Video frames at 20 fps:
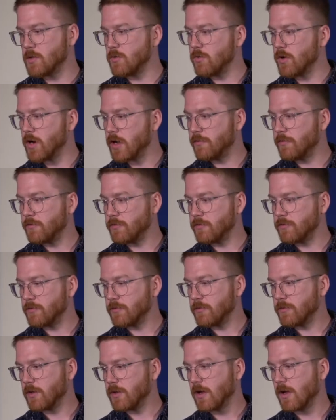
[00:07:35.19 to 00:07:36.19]
rough
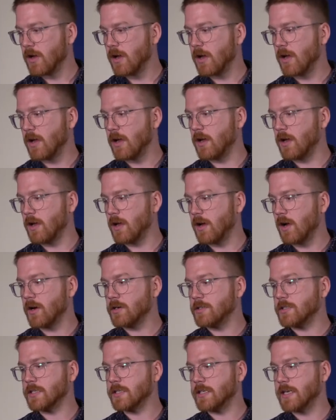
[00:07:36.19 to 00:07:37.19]
are
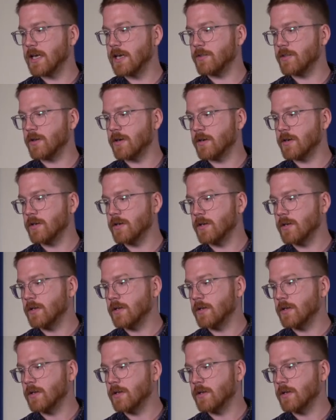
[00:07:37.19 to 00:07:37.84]
together,